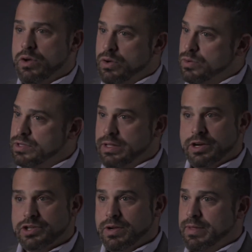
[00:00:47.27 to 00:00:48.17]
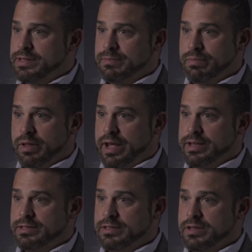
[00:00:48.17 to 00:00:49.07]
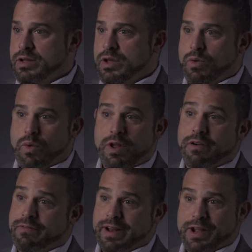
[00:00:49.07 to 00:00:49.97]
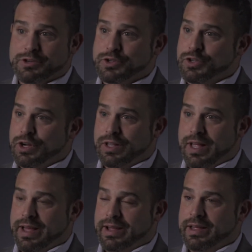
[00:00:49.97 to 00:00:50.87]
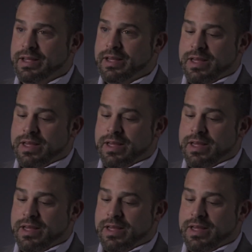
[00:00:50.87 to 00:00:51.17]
who's the leadership that's in place, what do their financials look like.